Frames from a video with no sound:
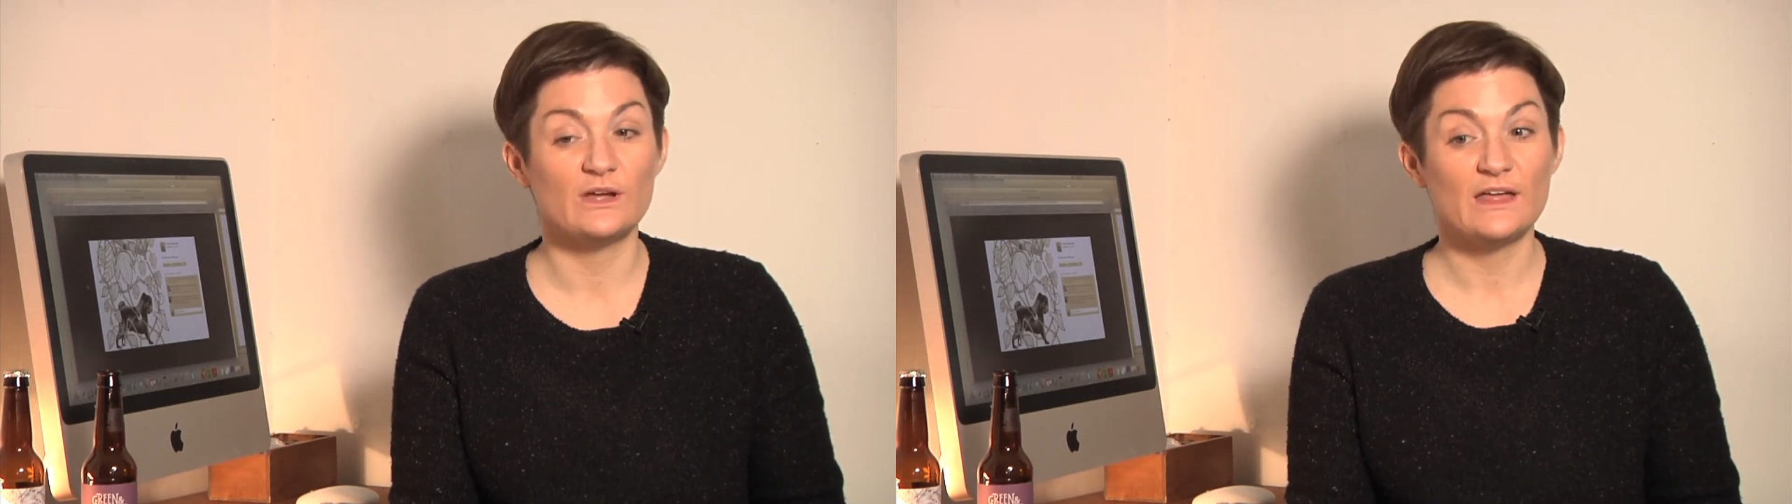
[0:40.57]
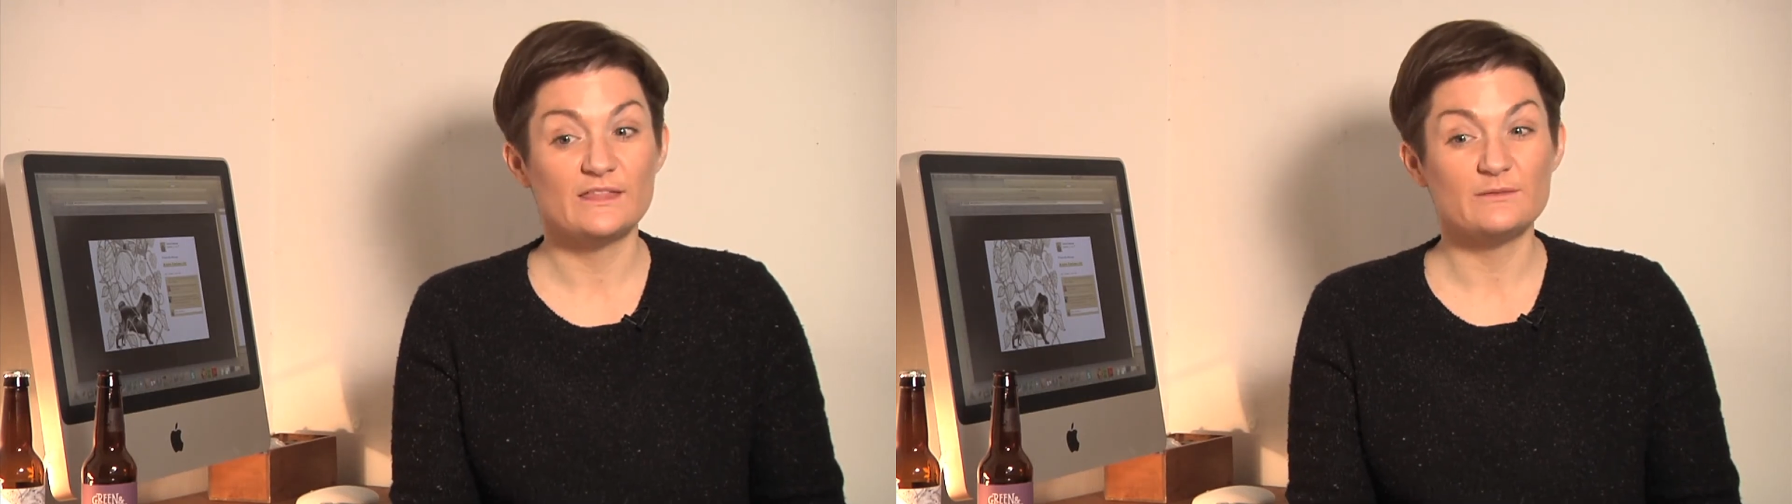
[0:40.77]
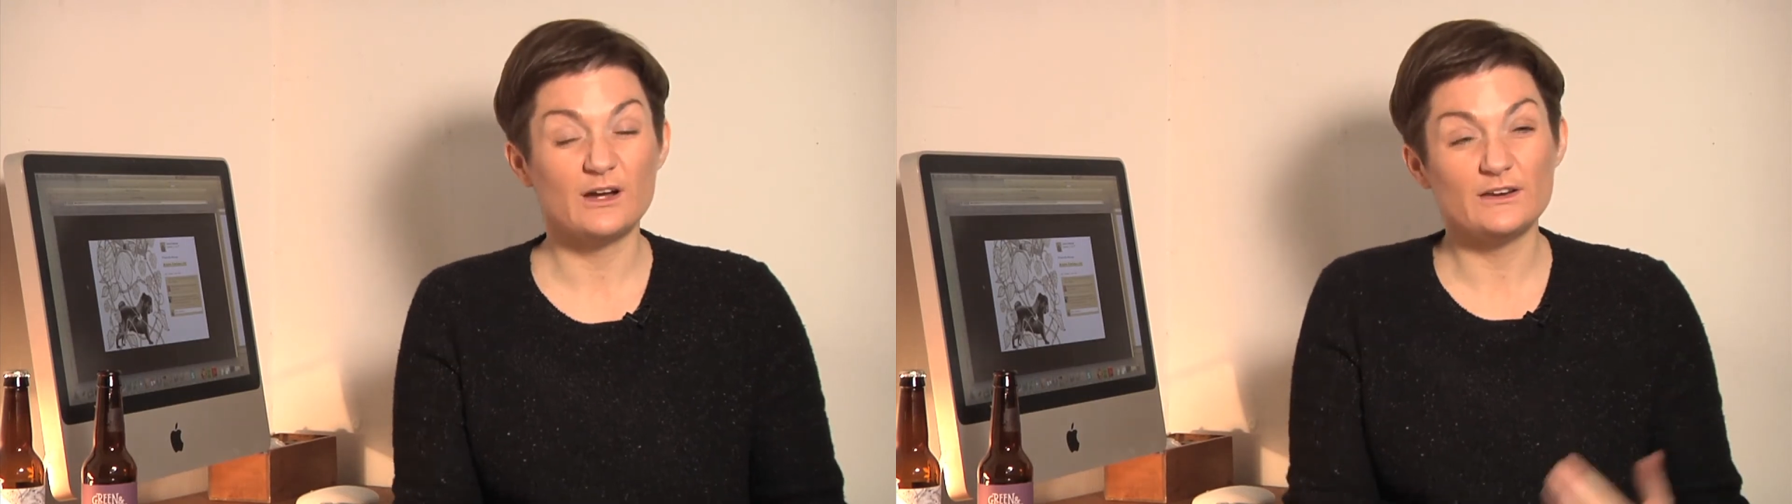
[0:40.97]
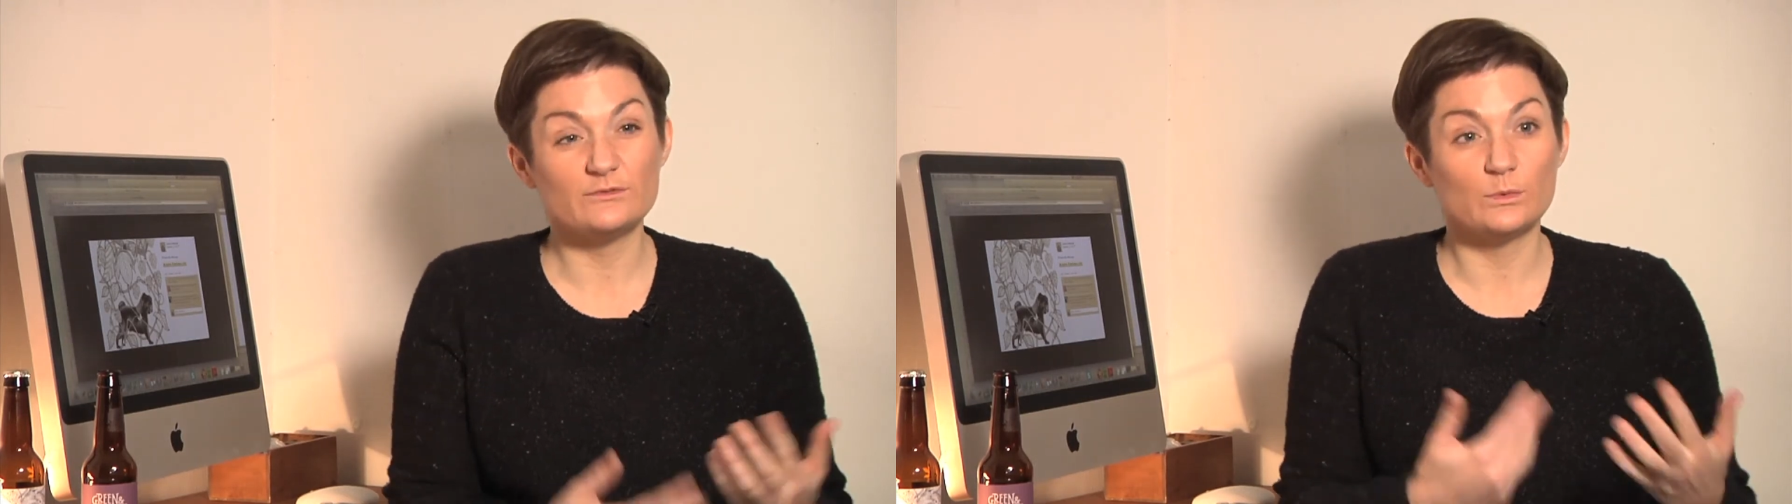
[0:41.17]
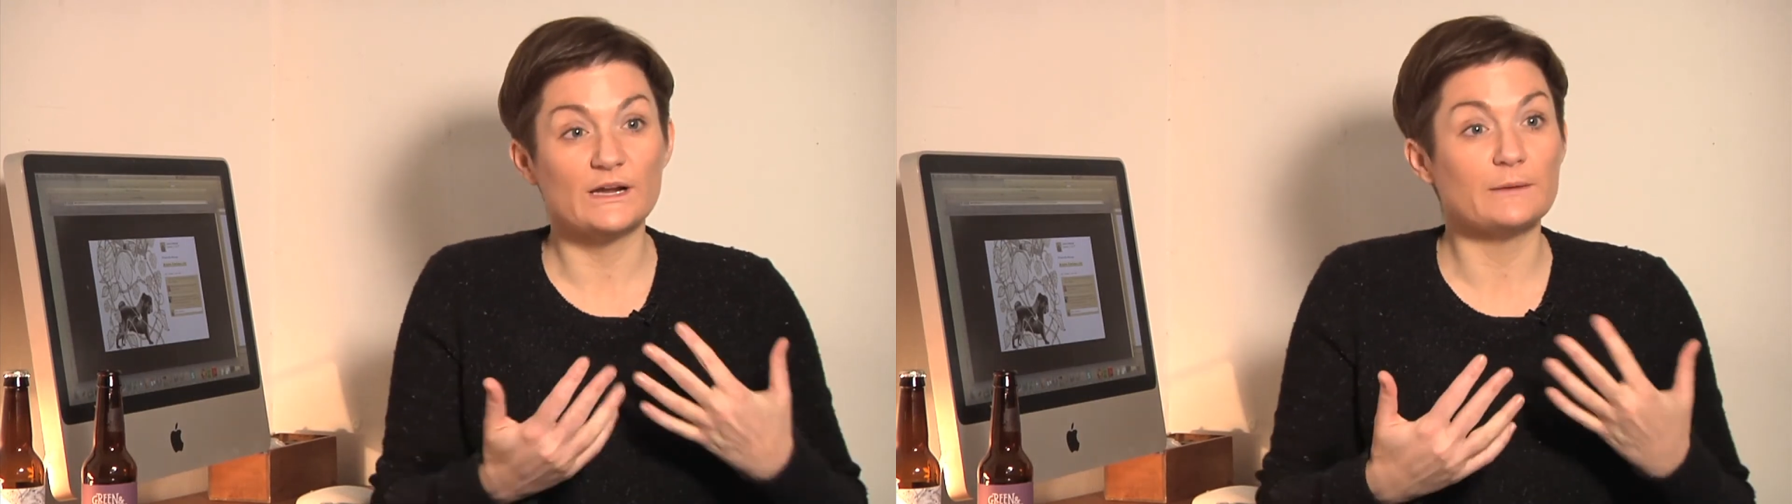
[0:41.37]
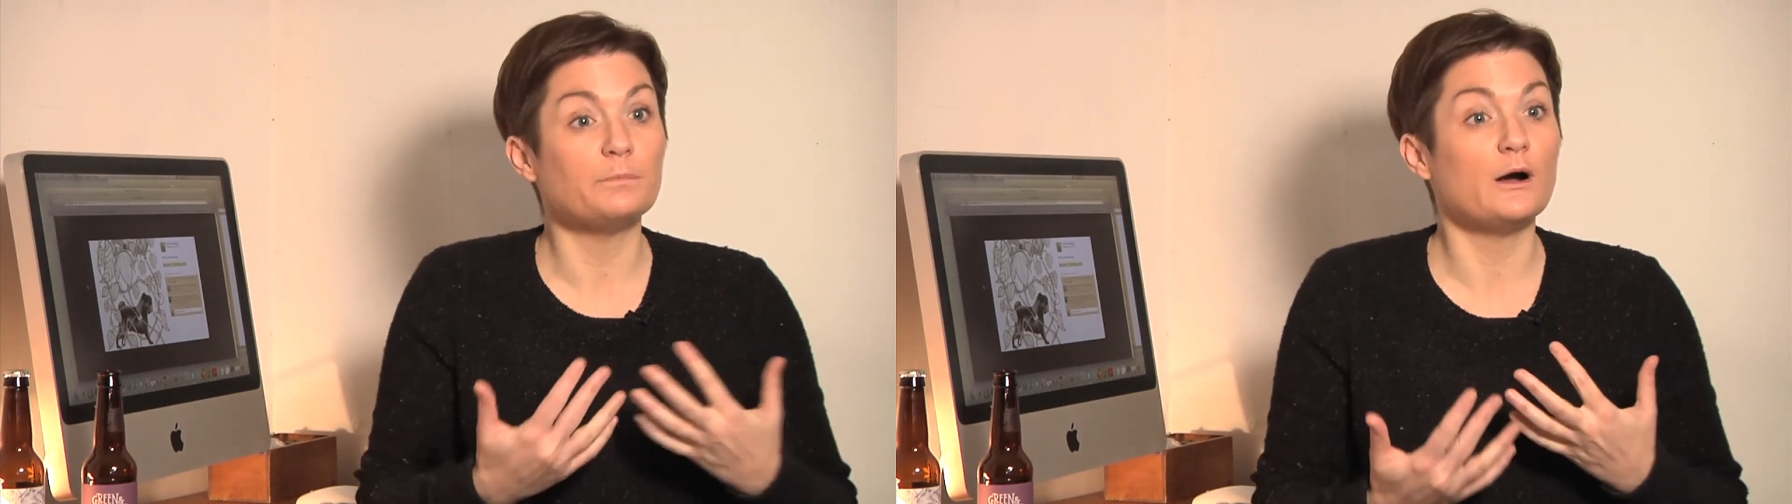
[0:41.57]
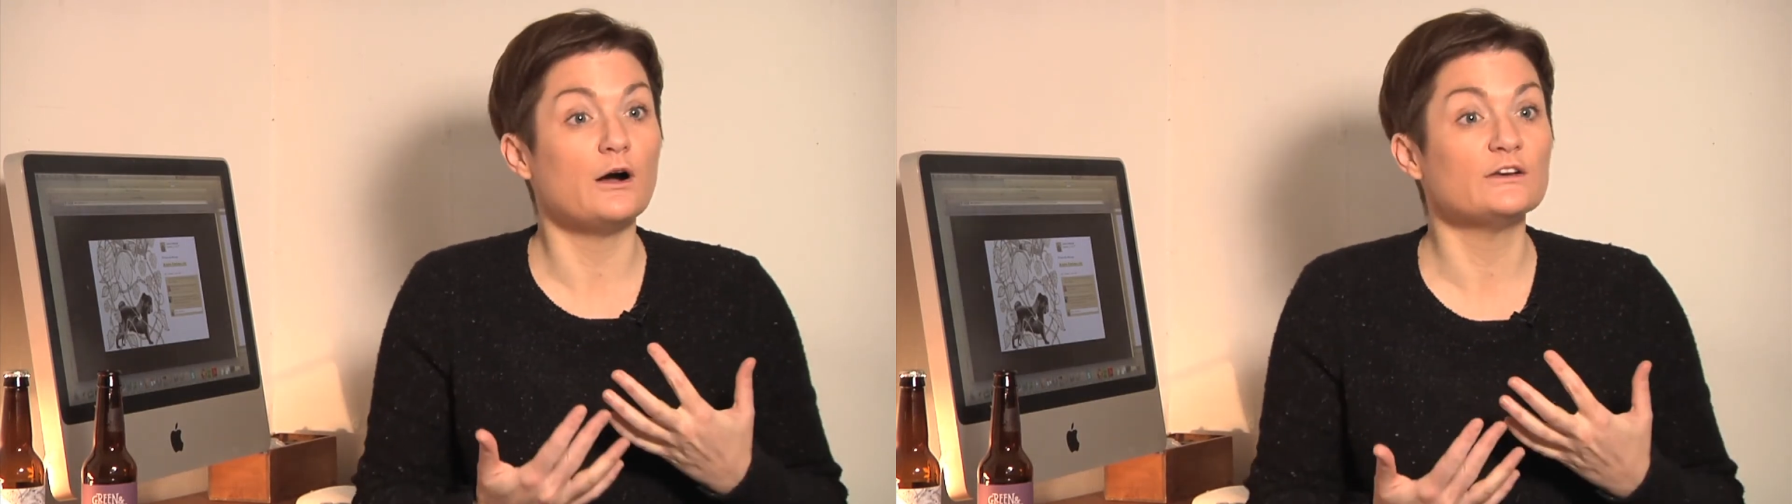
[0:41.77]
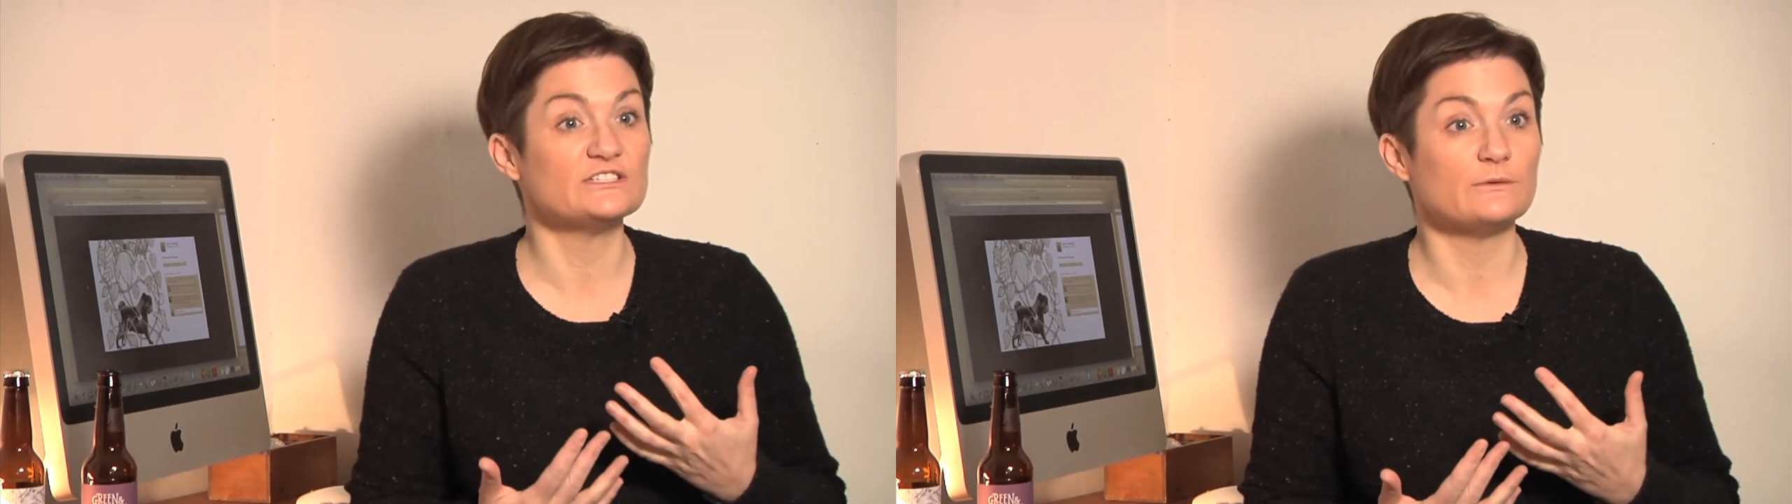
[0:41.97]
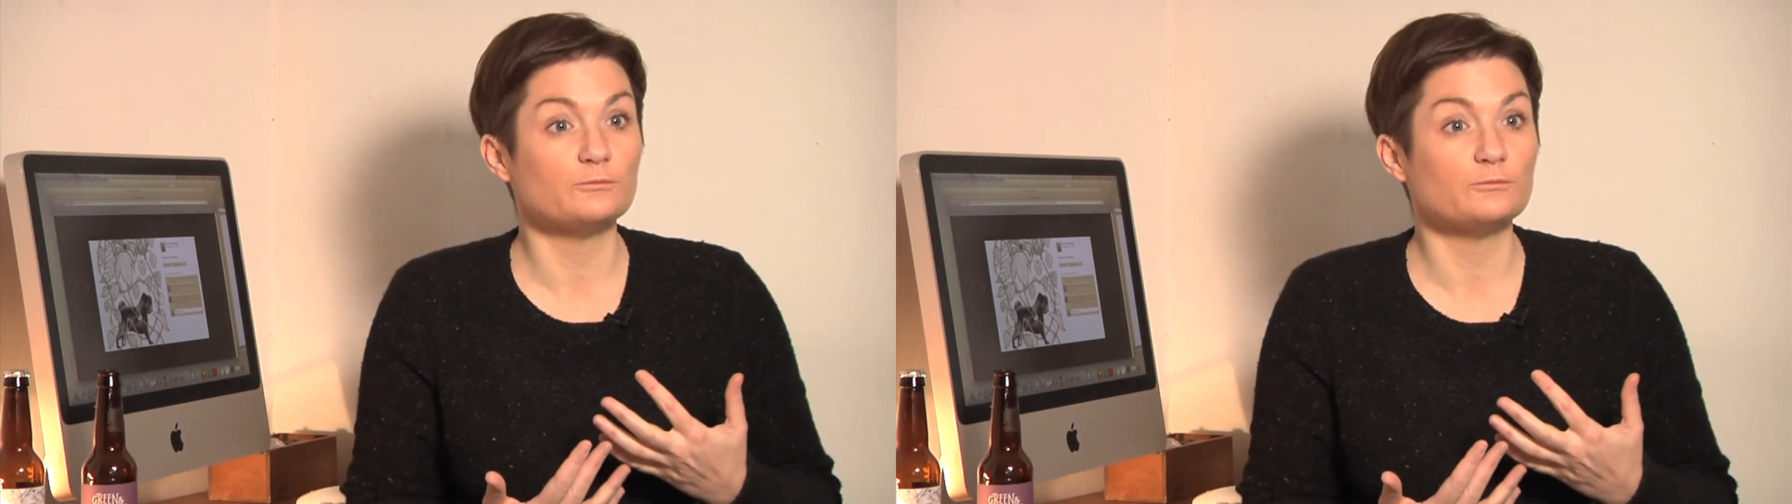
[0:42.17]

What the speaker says: They kind of work in partnership